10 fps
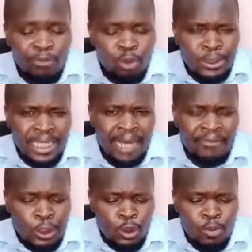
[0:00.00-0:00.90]
Those are
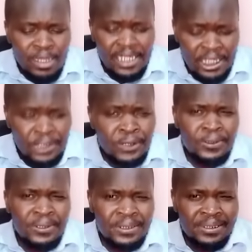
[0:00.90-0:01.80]
the two main
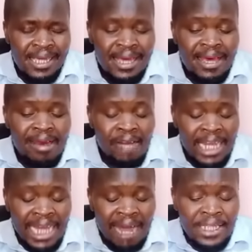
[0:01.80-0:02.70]
issues
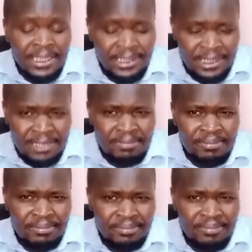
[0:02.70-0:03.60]
Rigathi's team
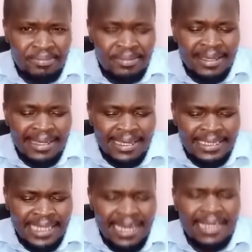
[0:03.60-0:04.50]

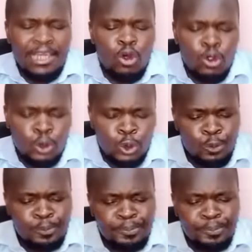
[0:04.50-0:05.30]
is hanging on to.